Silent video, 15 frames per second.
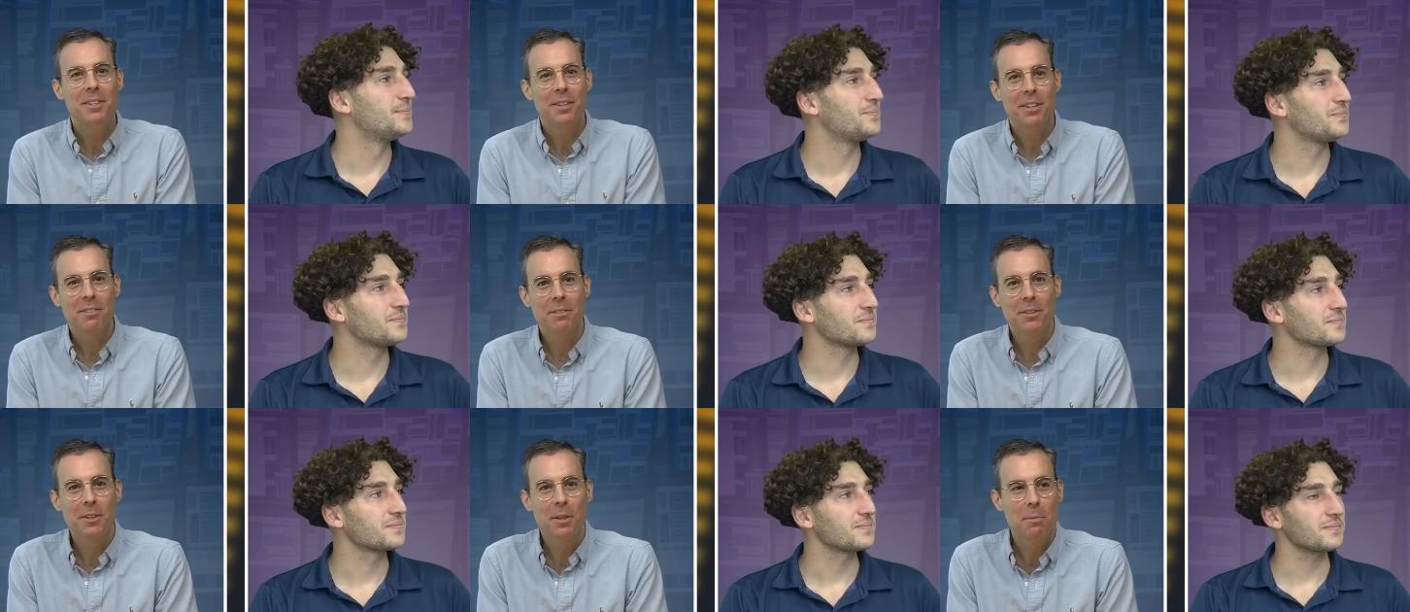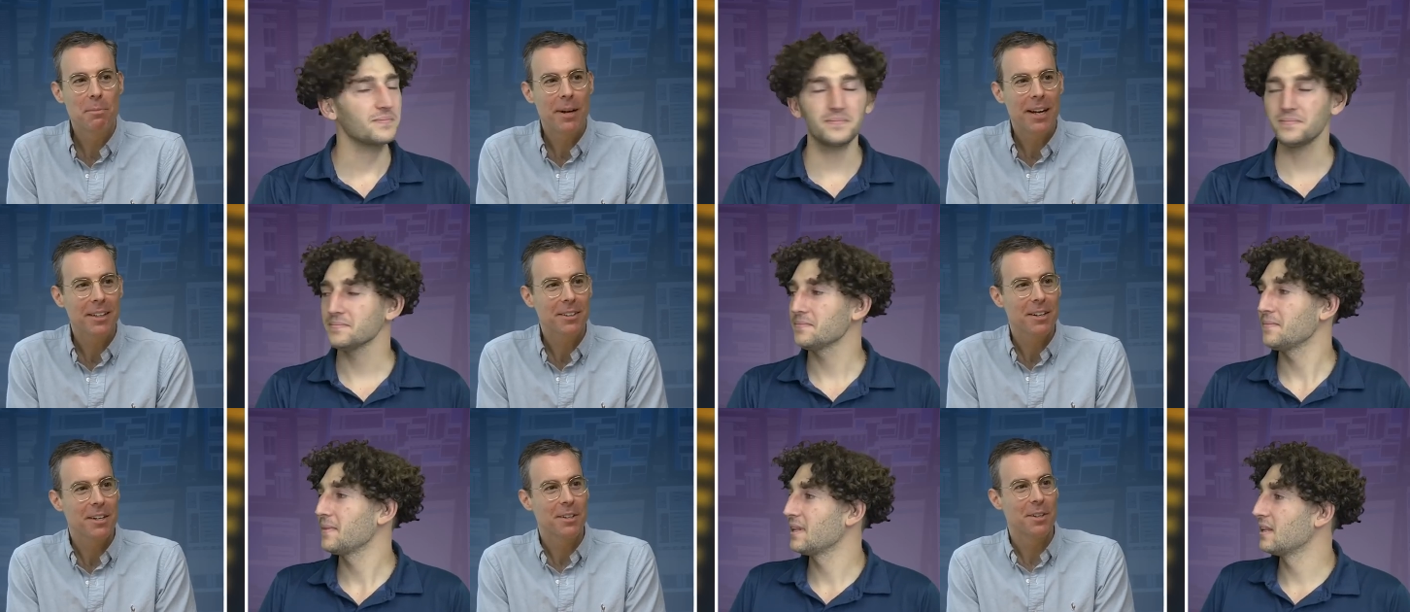Speaker 1: give a little
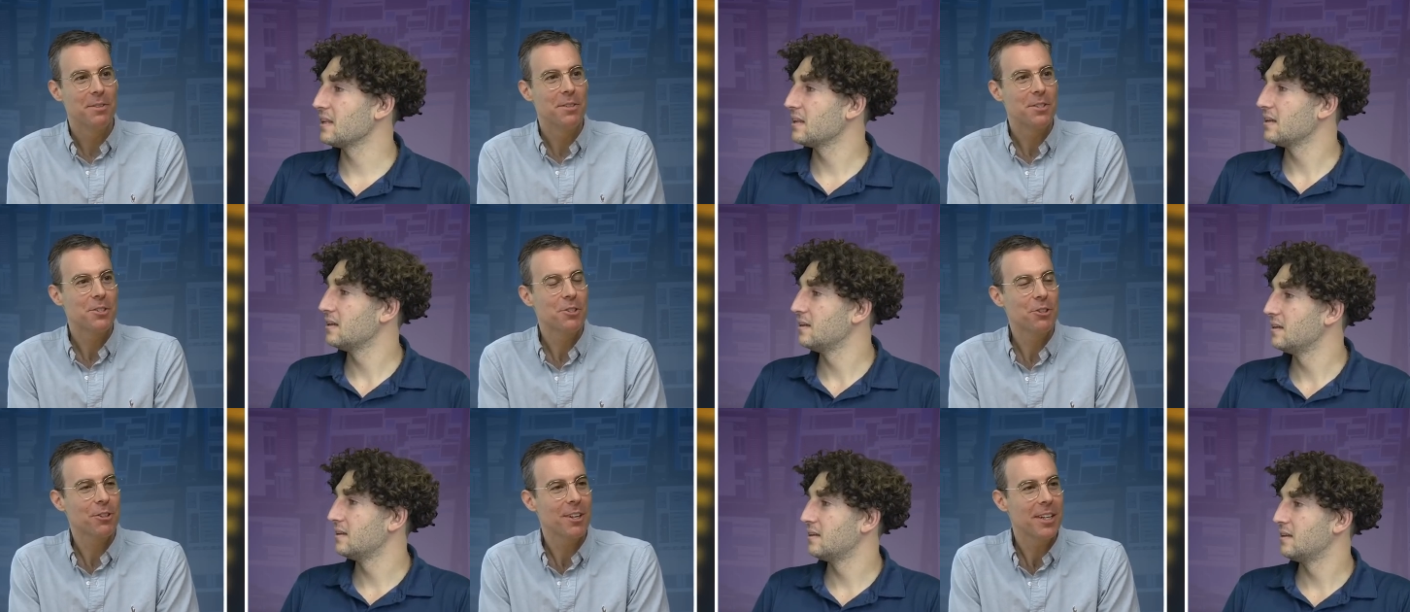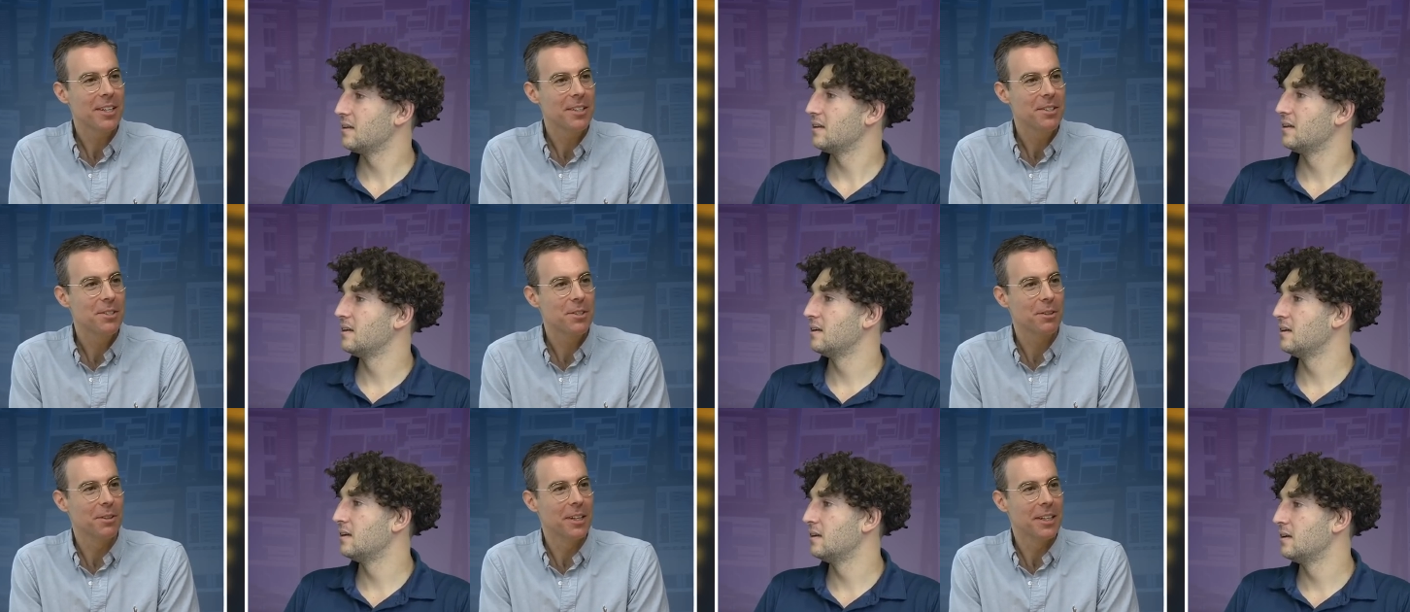background on this trade?
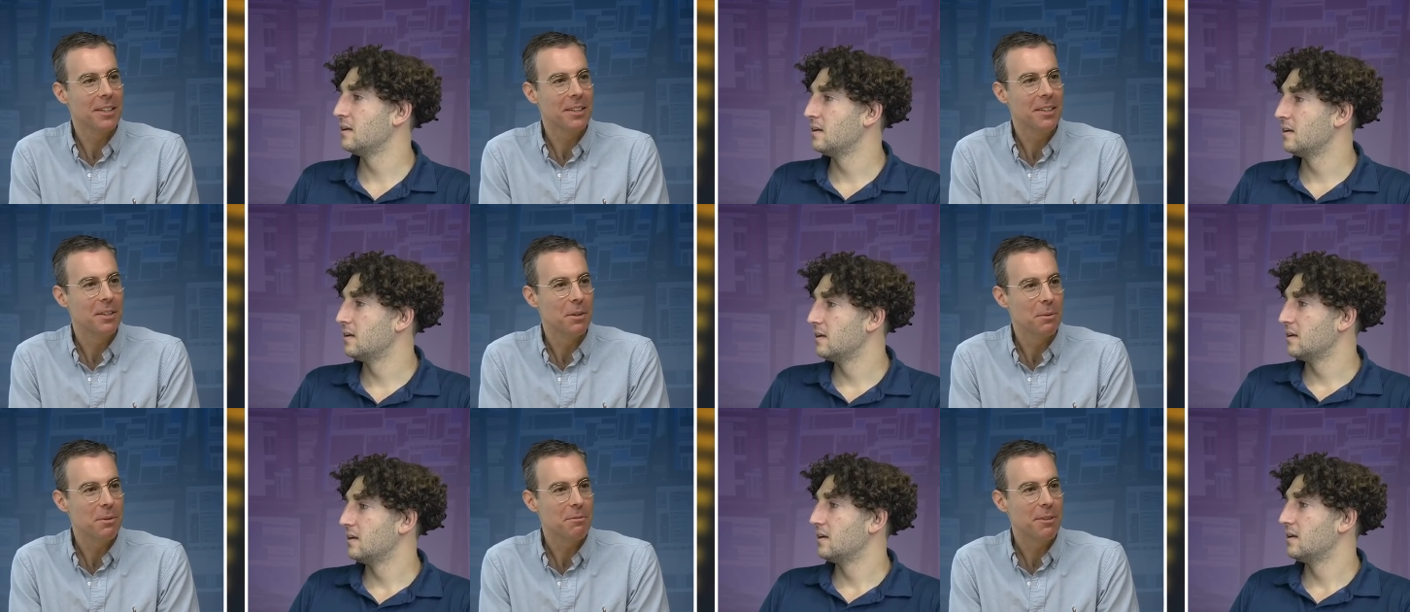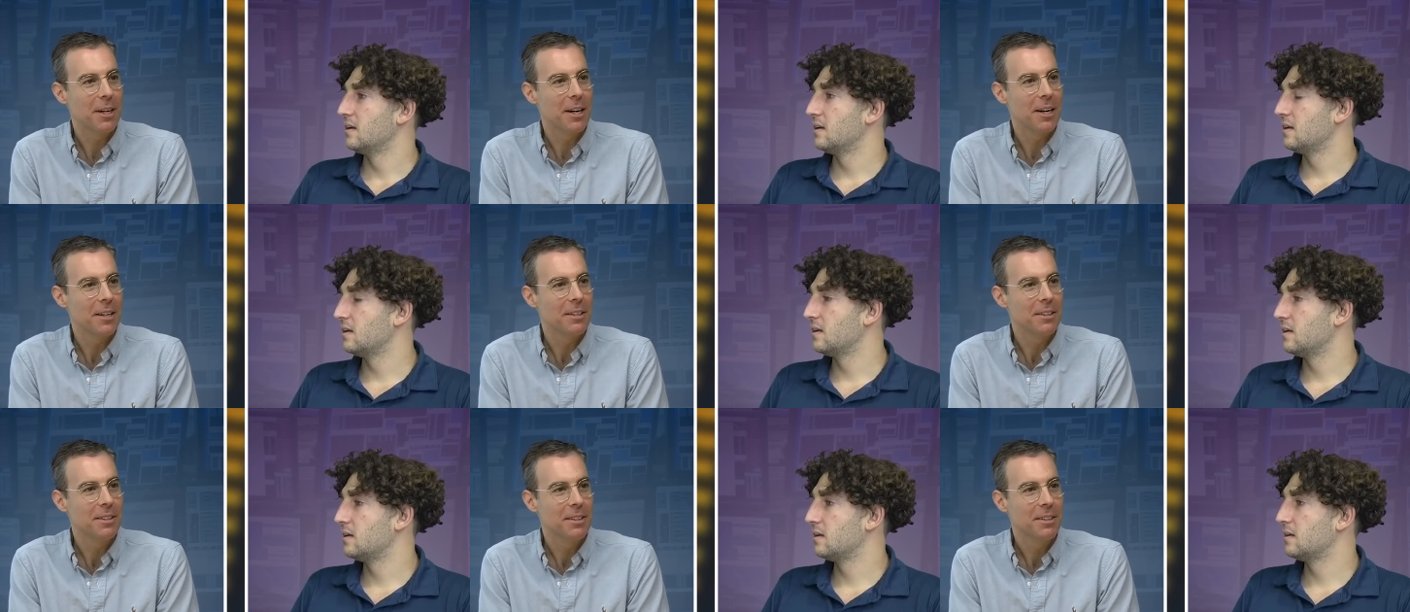So like you know we've
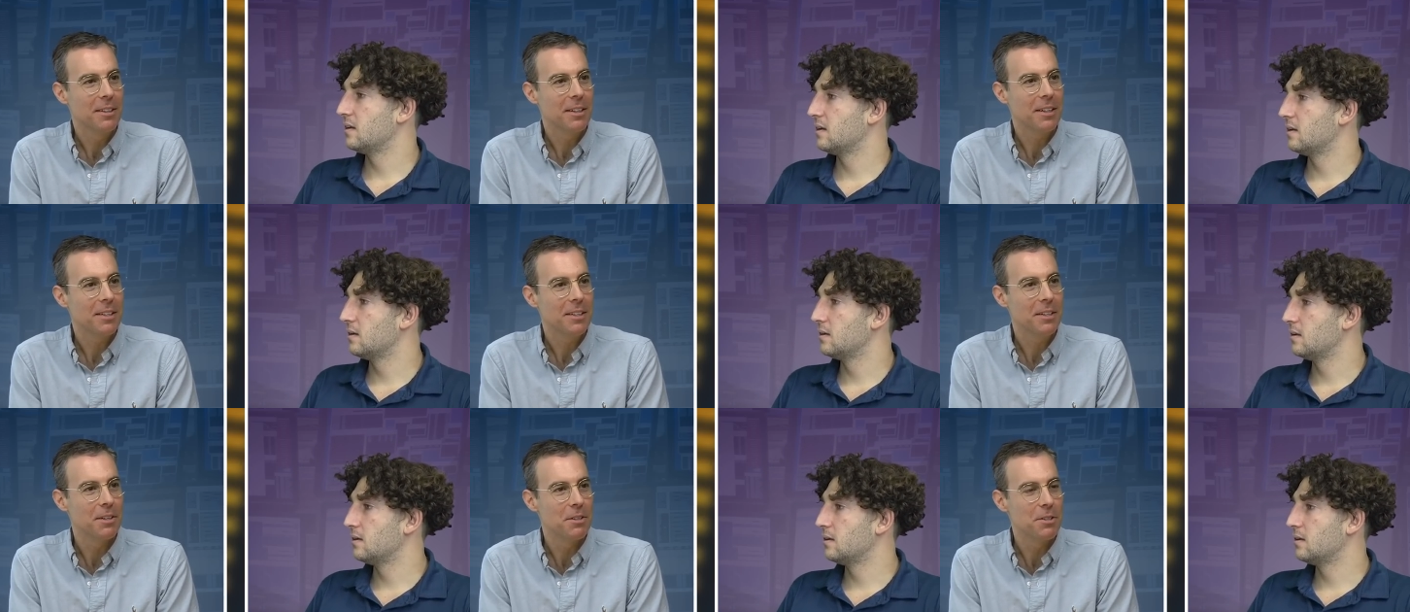got Eh, you know,